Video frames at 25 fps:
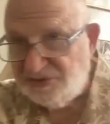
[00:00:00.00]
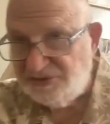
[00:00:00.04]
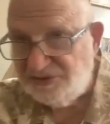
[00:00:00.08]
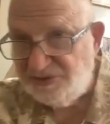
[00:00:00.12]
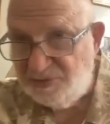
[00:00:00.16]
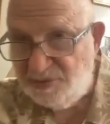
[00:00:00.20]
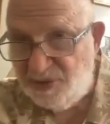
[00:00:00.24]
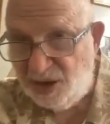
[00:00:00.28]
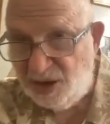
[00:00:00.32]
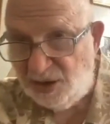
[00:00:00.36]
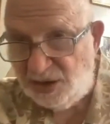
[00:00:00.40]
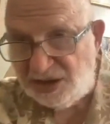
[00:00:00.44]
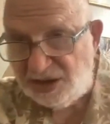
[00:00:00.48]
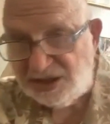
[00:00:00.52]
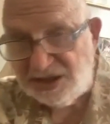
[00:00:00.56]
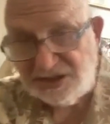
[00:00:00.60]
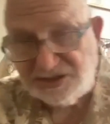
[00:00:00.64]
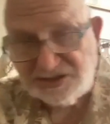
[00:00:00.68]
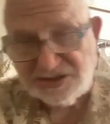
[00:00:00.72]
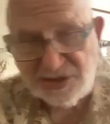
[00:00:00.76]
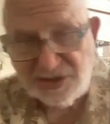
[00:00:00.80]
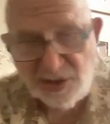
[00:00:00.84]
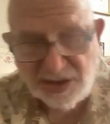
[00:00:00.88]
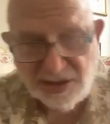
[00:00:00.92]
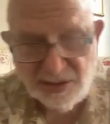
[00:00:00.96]
of America.
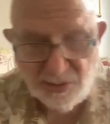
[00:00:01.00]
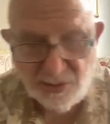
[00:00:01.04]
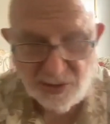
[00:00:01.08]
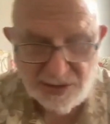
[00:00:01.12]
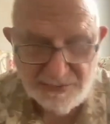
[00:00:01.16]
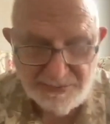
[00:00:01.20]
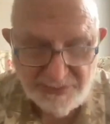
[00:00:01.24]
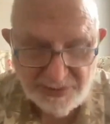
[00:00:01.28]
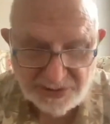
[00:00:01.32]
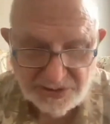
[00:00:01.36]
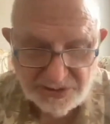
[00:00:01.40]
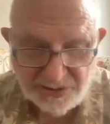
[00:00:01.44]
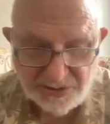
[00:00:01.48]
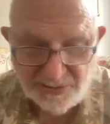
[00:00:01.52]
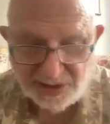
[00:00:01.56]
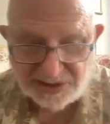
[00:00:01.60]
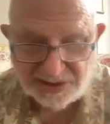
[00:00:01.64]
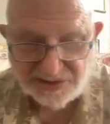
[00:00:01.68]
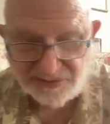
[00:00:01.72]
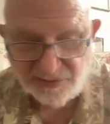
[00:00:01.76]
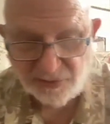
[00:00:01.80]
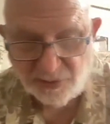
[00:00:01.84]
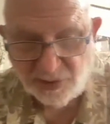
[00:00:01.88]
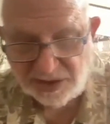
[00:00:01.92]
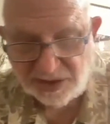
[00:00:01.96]
So I don't want to put too
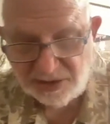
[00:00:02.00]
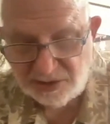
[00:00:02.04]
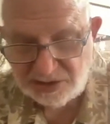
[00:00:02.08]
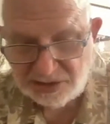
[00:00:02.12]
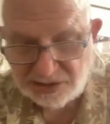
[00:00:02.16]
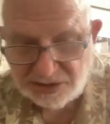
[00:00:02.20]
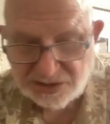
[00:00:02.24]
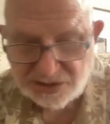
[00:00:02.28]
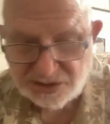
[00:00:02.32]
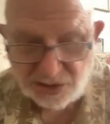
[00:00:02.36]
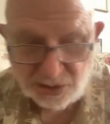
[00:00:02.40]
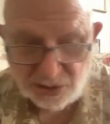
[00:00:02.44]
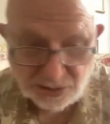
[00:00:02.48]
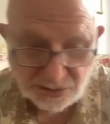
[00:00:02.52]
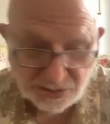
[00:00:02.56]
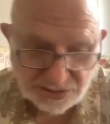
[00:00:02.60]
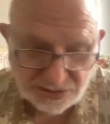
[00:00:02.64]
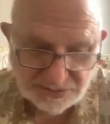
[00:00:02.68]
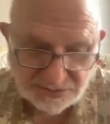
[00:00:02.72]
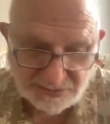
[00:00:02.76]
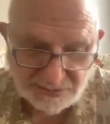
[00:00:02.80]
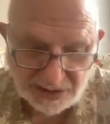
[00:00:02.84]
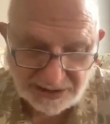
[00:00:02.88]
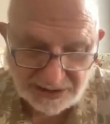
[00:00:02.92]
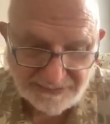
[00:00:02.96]
much of a weight on your
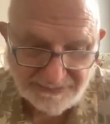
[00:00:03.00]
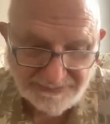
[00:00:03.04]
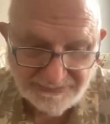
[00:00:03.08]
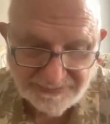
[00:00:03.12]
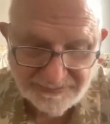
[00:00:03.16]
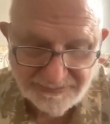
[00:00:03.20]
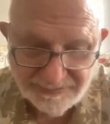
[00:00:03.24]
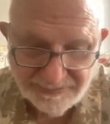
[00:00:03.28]
shoulders, but